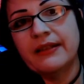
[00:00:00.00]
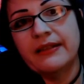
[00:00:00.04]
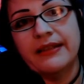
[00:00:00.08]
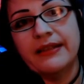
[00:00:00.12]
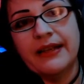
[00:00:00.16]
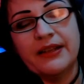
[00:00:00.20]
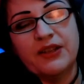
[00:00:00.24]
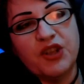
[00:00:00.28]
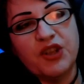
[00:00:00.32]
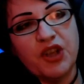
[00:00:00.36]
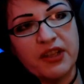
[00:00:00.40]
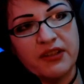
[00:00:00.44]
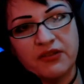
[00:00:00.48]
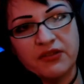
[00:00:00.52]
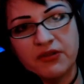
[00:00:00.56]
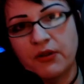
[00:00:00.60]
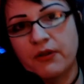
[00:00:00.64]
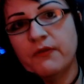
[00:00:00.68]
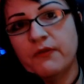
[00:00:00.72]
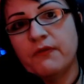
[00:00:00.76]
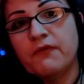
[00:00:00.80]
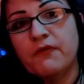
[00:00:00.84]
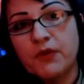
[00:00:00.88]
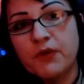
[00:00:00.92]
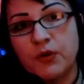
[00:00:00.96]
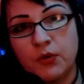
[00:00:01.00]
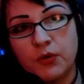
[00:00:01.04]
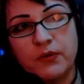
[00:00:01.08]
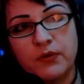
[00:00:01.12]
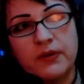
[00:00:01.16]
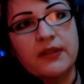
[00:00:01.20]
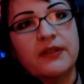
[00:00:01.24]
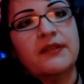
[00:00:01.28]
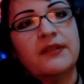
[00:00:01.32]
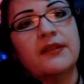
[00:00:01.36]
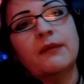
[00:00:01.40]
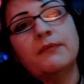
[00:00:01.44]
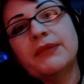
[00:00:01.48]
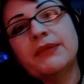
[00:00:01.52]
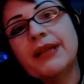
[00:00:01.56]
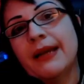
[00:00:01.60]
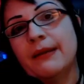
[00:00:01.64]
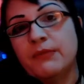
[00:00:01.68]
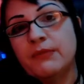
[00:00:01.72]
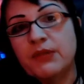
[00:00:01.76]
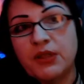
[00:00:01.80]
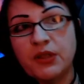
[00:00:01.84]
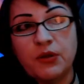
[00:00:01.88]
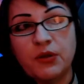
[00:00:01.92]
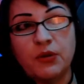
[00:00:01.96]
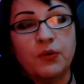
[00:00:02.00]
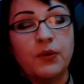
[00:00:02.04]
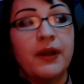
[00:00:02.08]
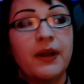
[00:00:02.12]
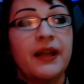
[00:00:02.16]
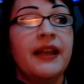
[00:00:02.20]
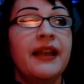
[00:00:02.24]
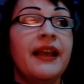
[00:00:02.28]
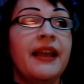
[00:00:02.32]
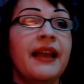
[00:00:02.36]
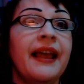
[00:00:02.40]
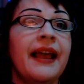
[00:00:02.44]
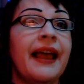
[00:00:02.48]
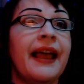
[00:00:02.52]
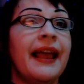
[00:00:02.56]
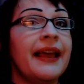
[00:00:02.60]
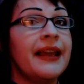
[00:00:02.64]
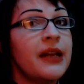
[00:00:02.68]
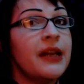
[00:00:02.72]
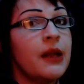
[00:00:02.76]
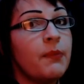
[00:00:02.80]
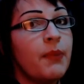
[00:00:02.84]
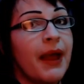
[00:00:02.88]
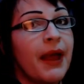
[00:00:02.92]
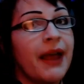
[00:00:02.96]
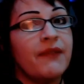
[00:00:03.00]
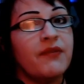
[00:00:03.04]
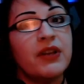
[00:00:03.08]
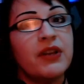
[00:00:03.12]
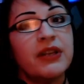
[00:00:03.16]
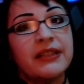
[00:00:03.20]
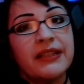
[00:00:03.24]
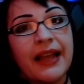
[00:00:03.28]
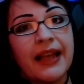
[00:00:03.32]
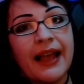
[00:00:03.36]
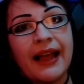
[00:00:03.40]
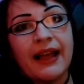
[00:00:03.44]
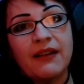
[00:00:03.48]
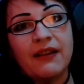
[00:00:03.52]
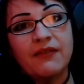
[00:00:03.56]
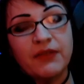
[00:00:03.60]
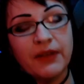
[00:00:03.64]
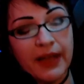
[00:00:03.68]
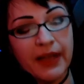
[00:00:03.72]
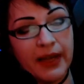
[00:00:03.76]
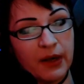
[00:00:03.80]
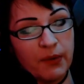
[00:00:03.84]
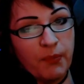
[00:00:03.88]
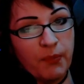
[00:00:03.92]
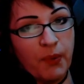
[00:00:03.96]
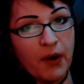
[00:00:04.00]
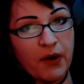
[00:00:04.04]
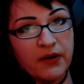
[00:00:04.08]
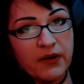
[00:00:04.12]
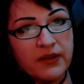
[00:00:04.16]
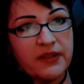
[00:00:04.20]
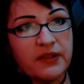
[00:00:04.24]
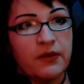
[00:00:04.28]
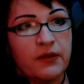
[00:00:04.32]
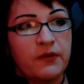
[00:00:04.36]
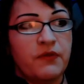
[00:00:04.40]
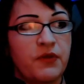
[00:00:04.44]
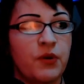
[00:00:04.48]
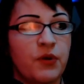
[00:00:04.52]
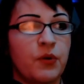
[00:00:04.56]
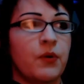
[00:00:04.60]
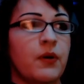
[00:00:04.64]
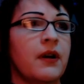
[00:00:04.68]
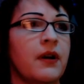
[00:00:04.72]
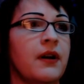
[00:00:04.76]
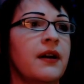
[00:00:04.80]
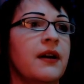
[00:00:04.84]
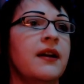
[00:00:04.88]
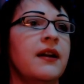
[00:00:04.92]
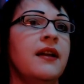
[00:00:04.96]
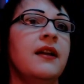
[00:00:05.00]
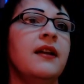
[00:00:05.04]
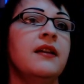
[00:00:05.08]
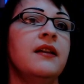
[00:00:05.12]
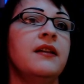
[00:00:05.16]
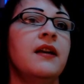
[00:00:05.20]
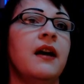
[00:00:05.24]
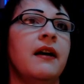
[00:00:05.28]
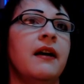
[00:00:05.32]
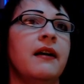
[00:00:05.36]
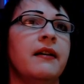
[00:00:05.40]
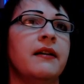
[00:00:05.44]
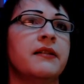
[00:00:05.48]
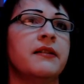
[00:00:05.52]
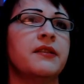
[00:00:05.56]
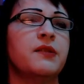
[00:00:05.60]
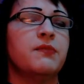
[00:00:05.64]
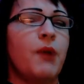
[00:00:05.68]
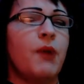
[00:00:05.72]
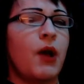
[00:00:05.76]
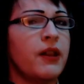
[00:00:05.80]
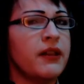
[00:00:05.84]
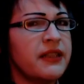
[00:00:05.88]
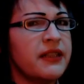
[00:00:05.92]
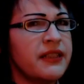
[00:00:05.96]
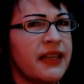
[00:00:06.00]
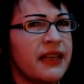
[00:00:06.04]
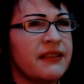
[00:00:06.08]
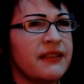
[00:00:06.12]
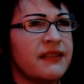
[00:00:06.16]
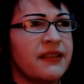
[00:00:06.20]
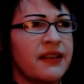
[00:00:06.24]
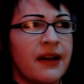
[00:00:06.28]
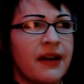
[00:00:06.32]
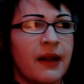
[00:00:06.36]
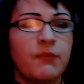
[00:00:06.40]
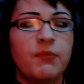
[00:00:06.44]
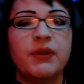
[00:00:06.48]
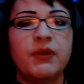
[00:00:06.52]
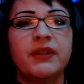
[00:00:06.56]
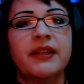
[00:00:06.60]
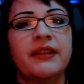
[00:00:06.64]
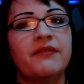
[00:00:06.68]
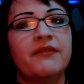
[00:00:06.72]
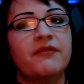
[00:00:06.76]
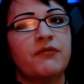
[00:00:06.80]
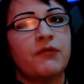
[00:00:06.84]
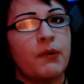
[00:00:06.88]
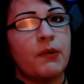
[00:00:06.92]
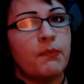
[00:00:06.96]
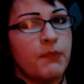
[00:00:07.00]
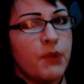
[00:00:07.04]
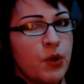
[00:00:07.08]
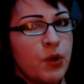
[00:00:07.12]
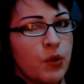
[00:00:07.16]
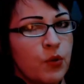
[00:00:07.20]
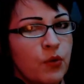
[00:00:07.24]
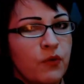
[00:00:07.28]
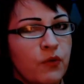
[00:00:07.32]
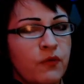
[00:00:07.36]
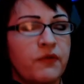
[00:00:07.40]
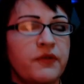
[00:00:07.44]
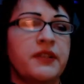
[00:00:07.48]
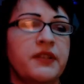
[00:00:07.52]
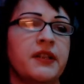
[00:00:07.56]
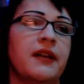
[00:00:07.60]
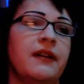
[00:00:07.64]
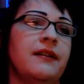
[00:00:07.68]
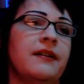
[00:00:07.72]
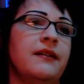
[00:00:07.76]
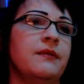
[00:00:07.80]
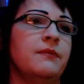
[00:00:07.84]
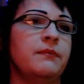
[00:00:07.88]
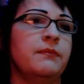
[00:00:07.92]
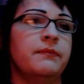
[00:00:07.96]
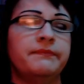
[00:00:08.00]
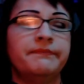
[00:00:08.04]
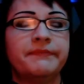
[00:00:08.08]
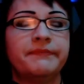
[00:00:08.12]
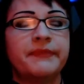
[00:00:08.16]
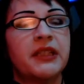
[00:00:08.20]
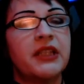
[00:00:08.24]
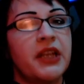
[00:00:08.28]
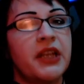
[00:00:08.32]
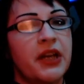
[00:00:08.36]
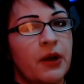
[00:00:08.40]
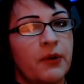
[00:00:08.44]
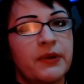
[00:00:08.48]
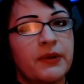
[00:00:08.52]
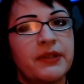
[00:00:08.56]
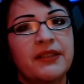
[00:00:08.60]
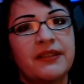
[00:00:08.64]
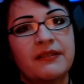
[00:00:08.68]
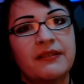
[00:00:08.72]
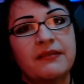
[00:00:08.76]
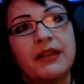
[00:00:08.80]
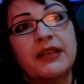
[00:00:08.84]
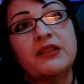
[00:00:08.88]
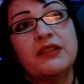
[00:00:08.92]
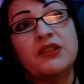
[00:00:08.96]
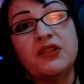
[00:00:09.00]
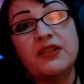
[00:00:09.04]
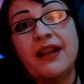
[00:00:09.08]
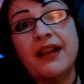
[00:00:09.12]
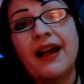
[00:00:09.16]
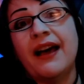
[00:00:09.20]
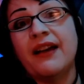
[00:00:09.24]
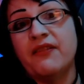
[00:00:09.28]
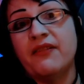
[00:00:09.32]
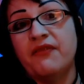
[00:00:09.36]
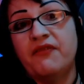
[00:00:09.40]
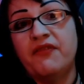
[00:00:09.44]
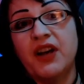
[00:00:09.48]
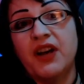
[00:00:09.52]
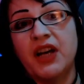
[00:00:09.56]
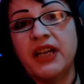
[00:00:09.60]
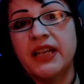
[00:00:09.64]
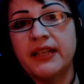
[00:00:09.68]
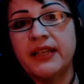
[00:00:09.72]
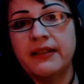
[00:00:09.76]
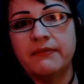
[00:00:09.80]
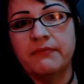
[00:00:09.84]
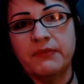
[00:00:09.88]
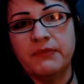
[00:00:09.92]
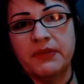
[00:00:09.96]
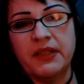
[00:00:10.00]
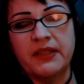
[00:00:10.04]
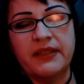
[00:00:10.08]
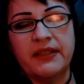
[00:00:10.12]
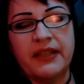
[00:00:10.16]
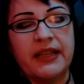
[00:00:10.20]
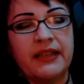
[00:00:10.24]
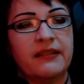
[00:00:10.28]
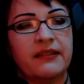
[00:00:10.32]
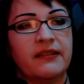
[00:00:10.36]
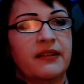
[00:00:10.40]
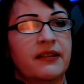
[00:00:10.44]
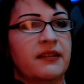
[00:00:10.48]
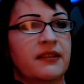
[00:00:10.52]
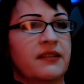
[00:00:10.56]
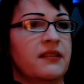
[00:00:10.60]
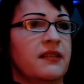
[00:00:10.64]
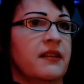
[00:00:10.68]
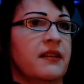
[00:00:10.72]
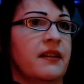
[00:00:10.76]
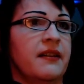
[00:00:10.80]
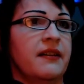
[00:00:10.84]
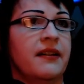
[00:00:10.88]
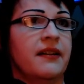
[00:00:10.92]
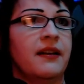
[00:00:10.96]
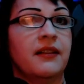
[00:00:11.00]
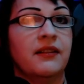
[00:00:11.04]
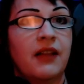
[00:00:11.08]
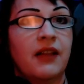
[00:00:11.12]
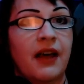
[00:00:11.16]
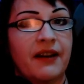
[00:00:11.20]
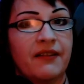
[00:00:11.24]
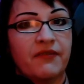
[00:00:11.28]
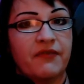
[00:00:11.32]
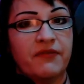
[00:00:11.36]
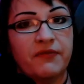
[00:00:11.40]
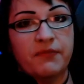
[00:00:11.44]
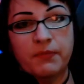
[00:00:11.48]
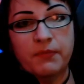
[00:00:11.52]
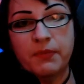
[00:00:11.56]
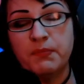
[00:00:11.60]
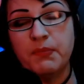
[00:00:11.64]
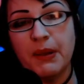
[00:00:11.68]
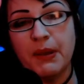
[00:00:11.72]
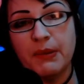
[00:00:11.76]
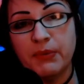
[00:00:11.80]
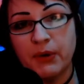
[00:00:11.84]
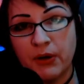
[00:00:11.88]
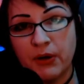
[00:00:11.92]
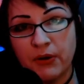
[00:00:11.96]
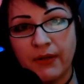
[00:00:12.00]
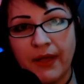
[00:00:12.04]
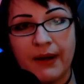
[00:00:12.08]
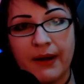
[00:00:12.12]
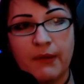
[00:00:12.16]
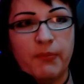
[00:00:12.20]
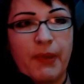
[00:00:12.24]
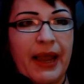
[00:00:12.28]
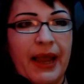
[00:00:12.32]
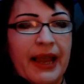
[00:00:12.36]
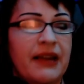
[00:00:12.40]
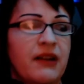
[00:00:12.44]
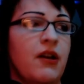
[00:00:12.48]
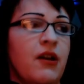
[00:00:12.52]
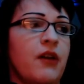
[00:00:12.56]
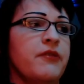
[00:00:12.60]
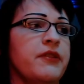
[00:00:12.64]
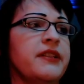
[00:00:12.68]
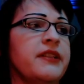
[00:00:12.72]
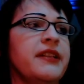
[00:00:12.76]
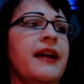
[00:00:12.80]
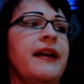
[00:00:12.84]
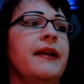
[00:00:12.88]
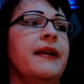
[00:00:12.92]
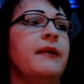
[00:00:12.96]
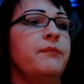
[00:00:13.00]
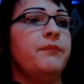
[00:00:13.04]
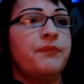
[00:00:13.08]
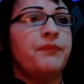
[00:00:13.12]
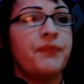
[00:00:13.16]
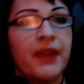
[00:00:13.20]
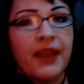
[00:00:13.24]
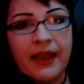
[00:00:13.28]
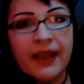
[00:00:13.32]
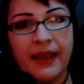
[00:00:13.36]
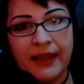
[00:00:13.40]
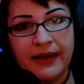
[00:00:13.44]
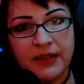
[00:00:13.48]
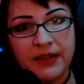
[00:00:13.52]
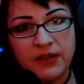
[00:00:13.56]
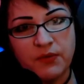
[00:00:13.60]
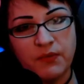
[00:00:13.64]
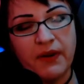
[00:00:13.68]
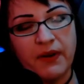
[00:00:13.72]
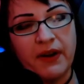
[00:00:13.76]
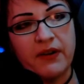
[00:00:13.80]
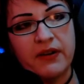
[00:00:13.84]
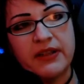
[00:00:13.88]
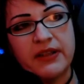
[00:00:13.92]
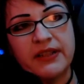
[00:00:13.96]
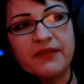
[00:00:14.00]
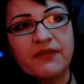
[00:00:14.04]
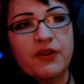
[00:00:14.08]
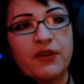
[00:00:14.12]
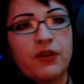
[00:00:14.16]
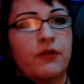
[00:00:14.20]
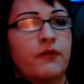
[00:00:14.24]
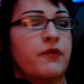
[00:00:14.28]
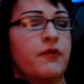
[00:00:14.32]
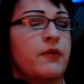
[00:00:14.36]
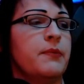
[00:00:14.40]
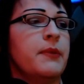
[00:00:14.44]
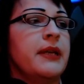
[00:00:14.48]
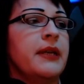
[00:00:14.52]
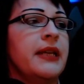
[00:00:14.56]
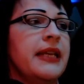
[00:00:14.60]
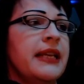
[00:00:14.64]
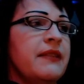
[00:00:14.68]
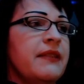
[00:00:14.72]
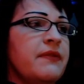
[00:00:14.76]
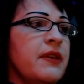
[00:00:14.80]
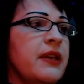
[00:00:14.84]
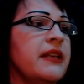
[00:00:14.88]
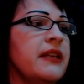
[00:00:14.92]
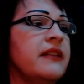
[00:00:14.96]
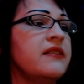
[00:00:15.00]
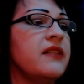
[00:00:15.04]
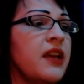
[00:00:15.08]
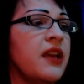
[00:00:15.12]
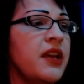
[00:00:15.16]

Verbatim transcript: digest certain foods, and sometimes you end up having to have like parts of your small intestine, I believe, removed. You know, it's not a fun disease, and it's a lot of people are in a lot of pain all the time, and it's very difficult for them to eat things.